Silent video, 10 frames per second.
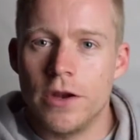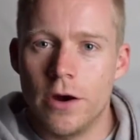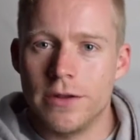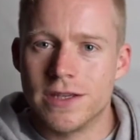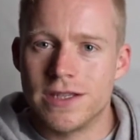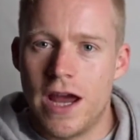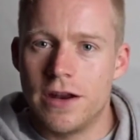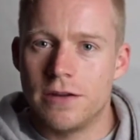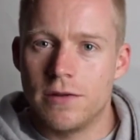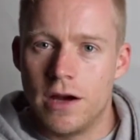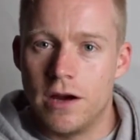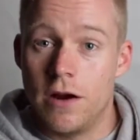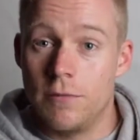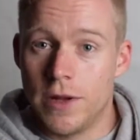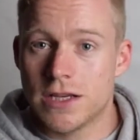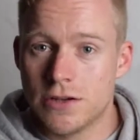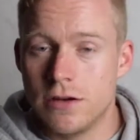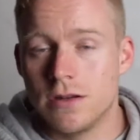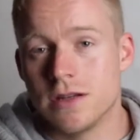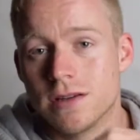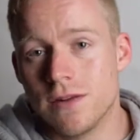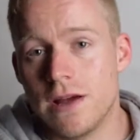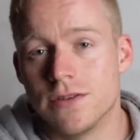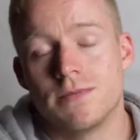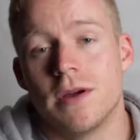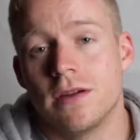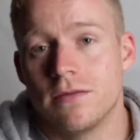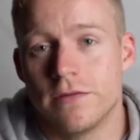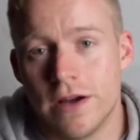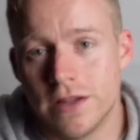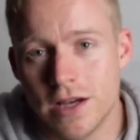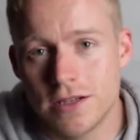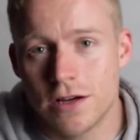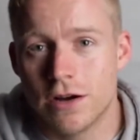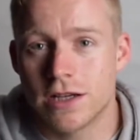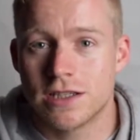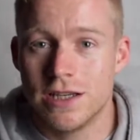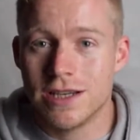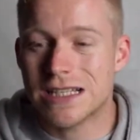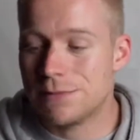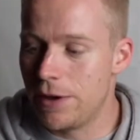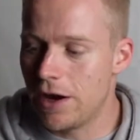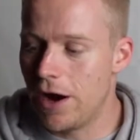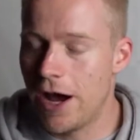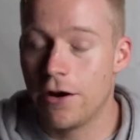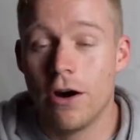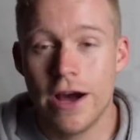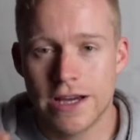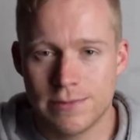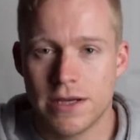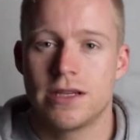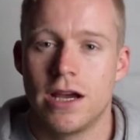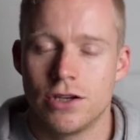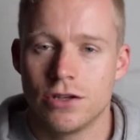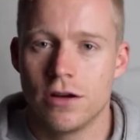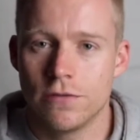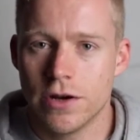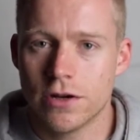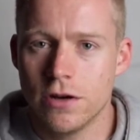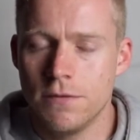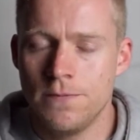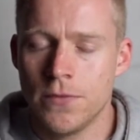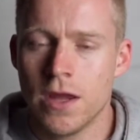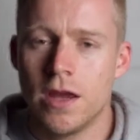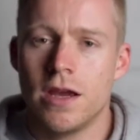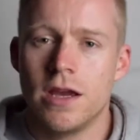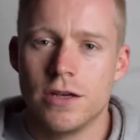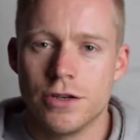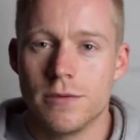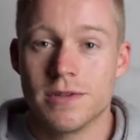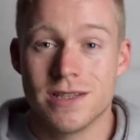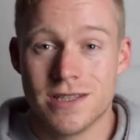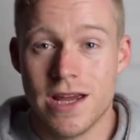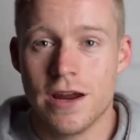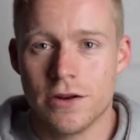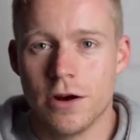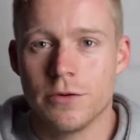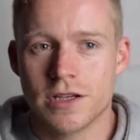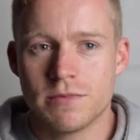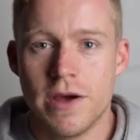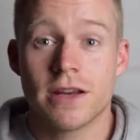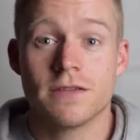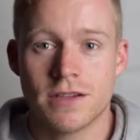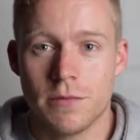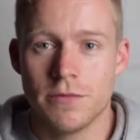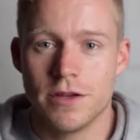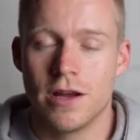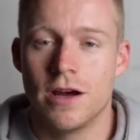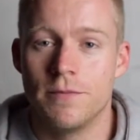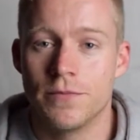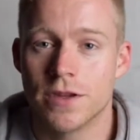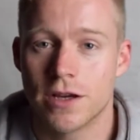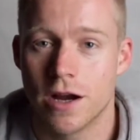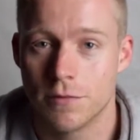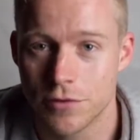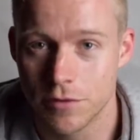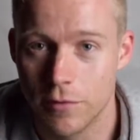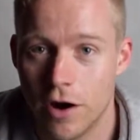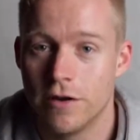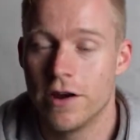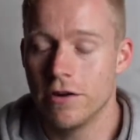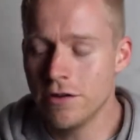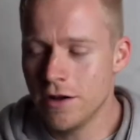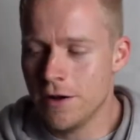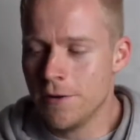knowing the standard of Blackstone and the flavors being fantastic, I had a high expectation of Redcon in terms of the standard I would expect of something that comes from the mind of Aaron,